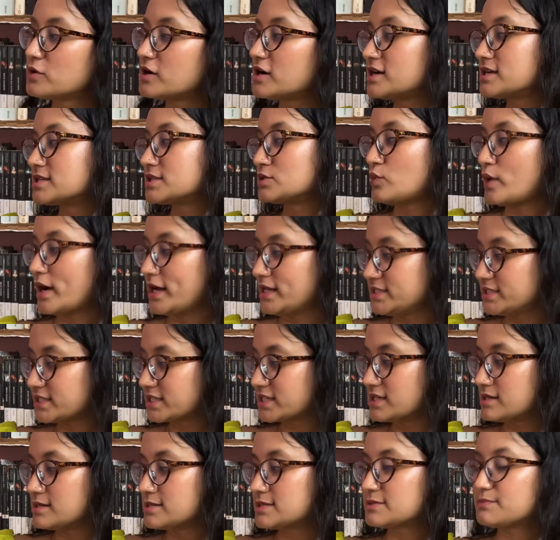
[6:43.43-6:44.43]
was Wilder
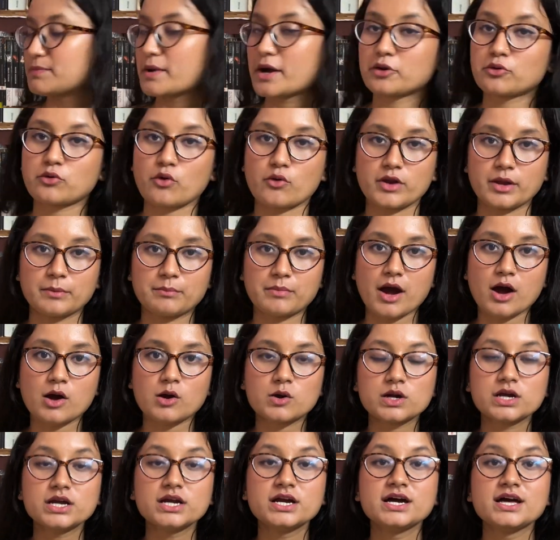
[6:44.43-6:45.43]
Girls by Rory
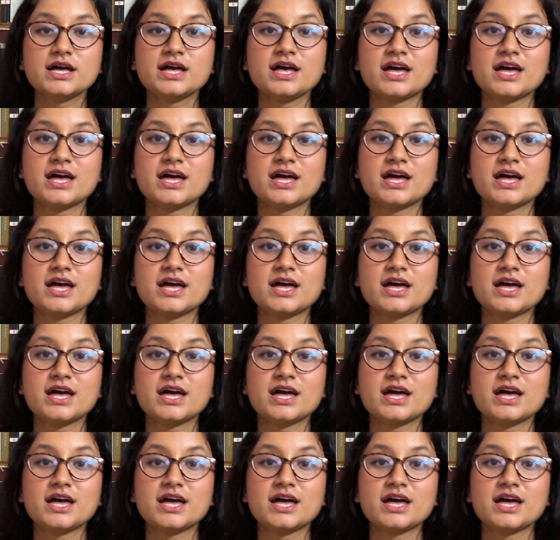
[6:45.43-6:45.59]
Power.